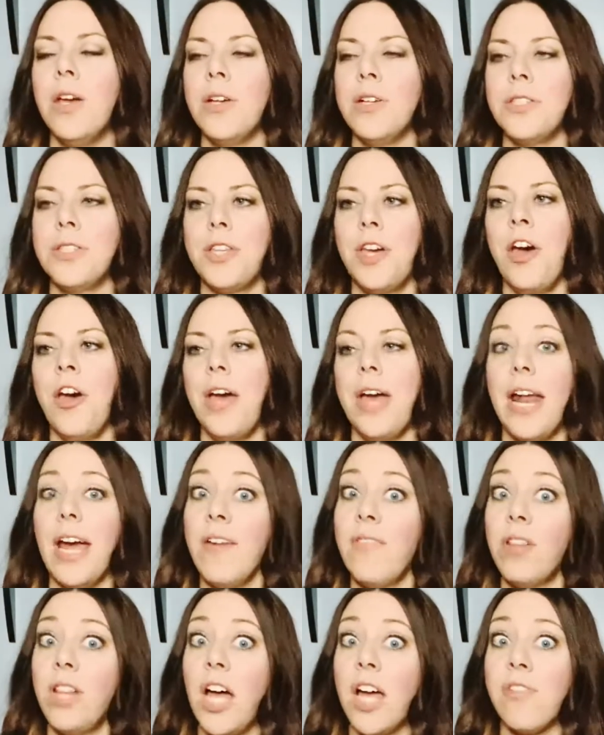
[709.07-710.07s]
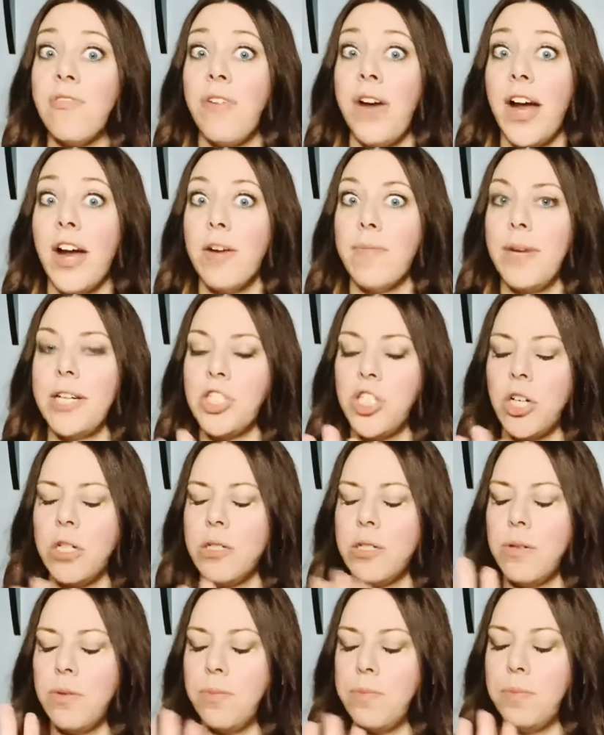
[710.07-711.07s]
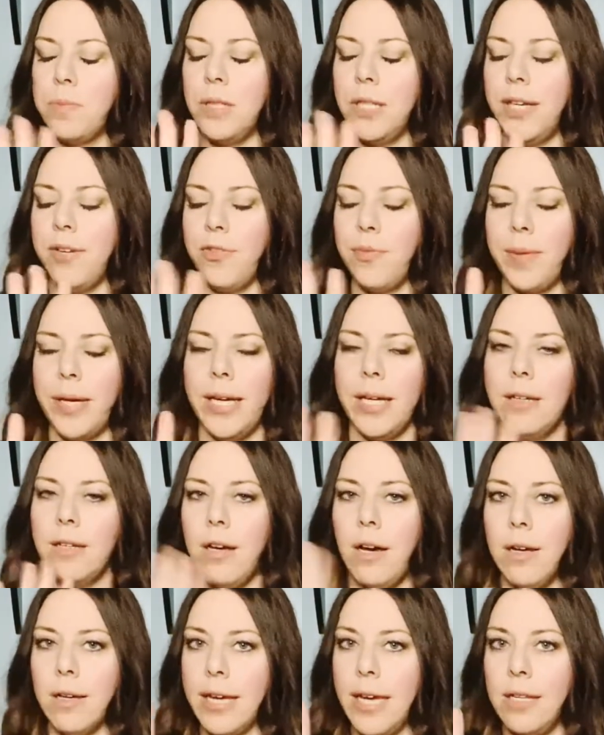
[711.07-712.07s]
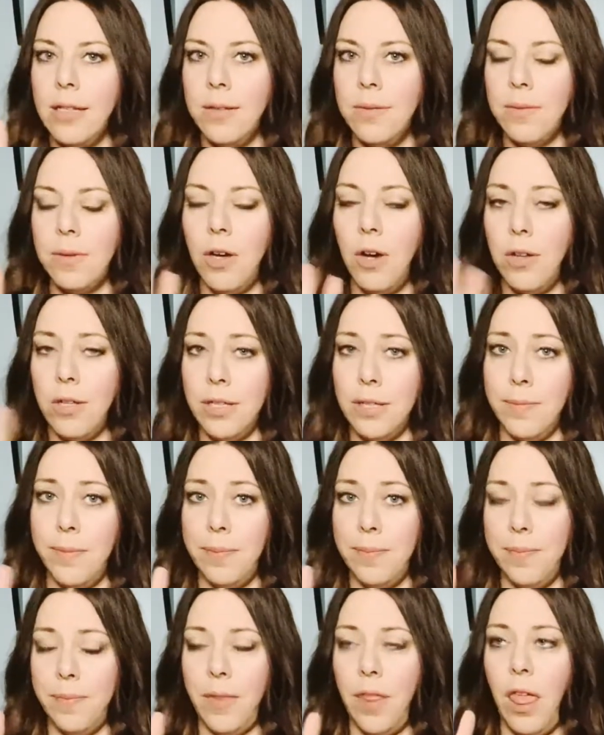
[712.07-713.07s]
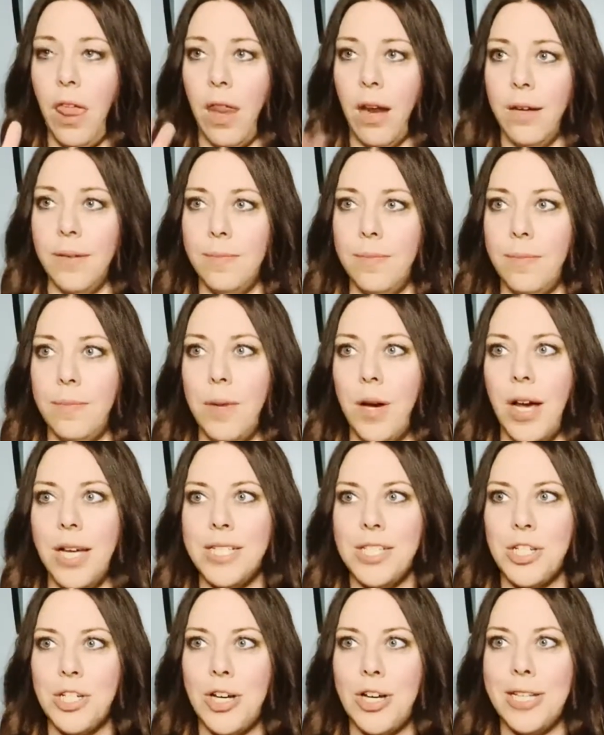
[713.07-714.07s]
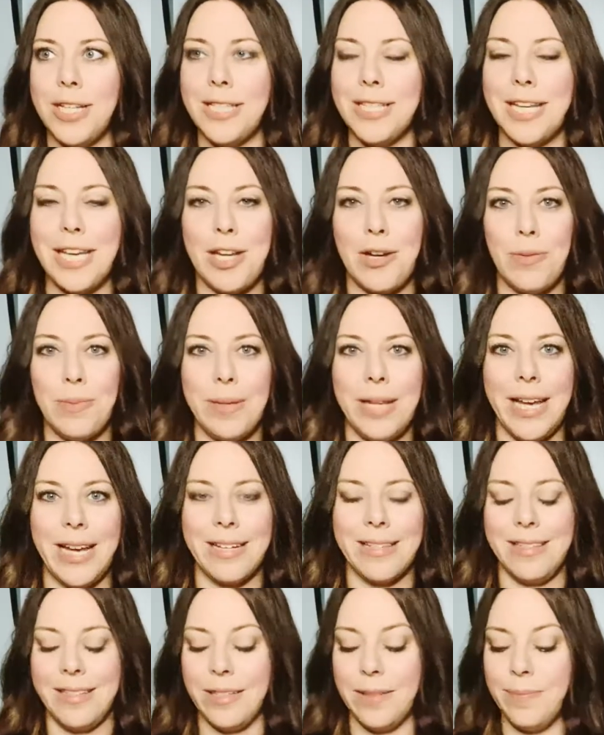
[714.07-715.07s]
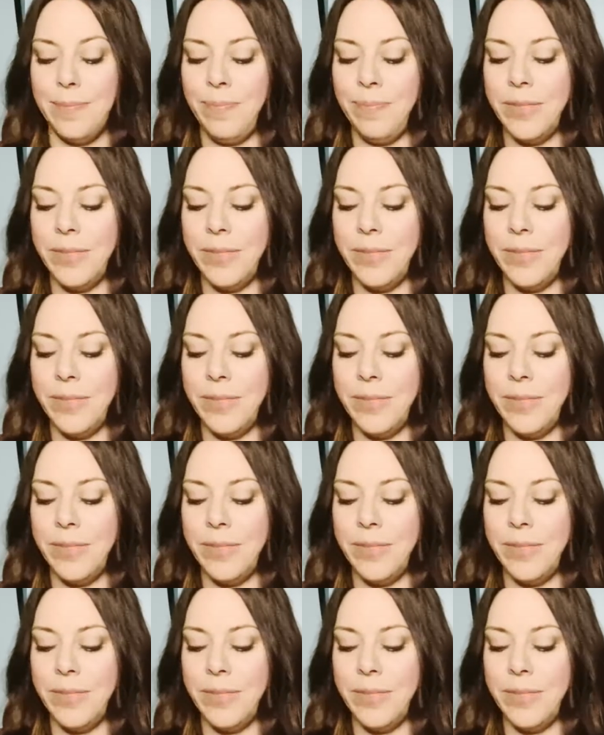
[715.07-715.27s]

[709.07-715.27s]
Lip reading: So, and I have a lot of fire in my chart, so believe me, calling the kettle black there.